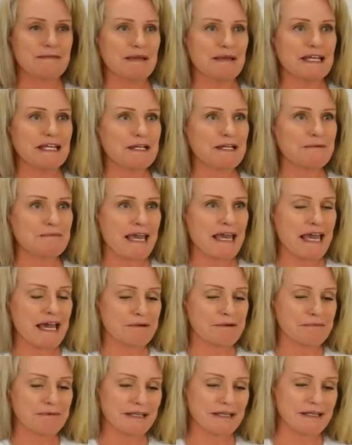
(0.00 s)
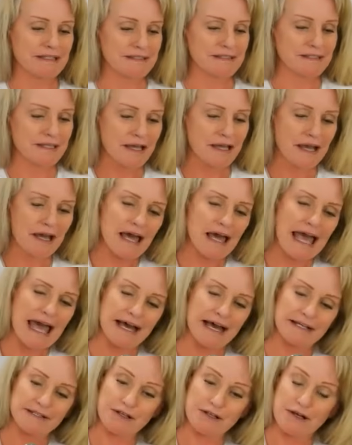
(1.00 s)
The medium handpiece
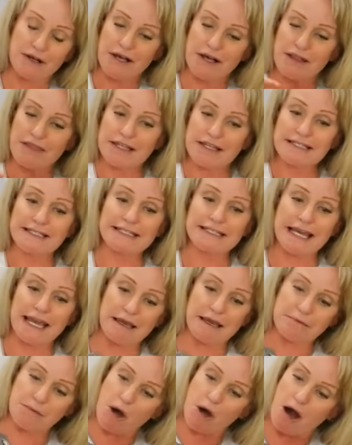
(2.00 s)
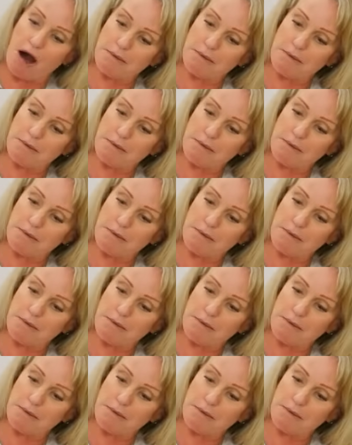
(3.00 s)
has the same